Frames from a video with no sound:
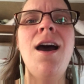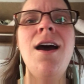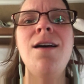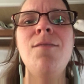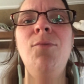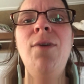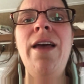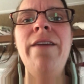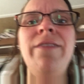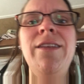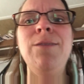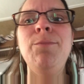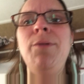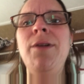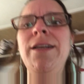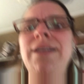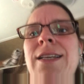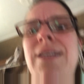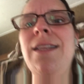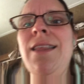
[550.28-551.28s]
we have this
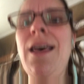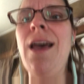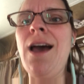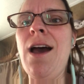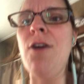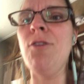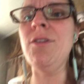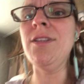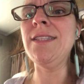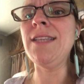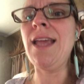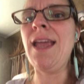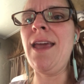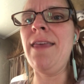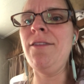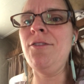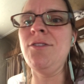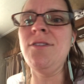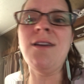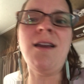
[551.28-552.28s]
plugged into the house and
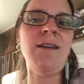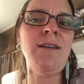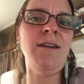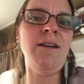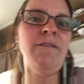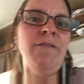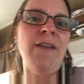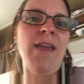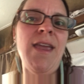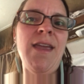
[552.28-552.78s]
there's not enough